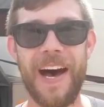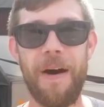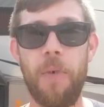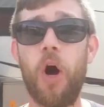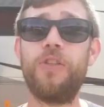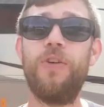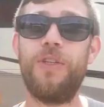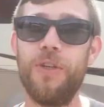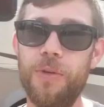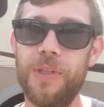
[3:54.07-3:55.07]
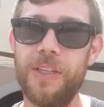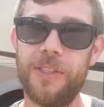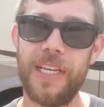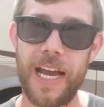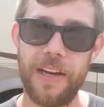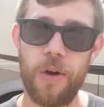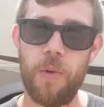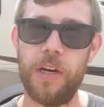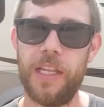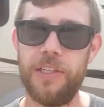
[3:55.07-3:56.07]
Um, also, too, a little side note,
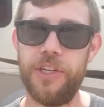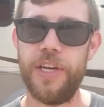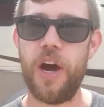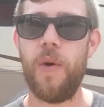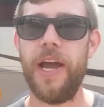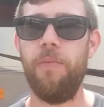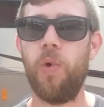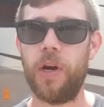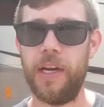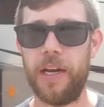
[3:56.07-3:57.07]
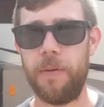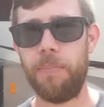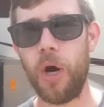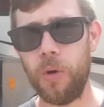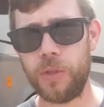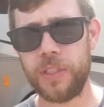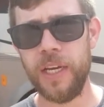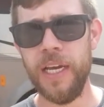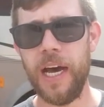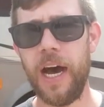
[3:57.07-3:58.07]
want to let you know I am working on a post
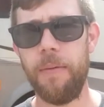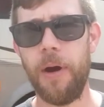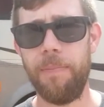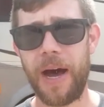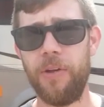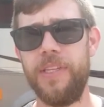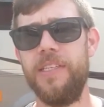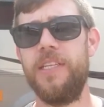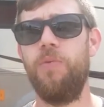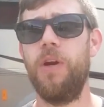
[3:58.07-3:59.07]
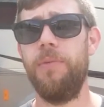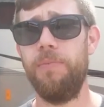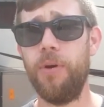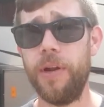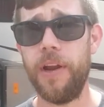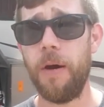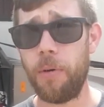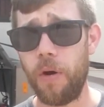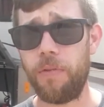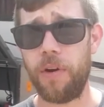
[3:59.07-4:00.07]
um, about this that we're going to be putting up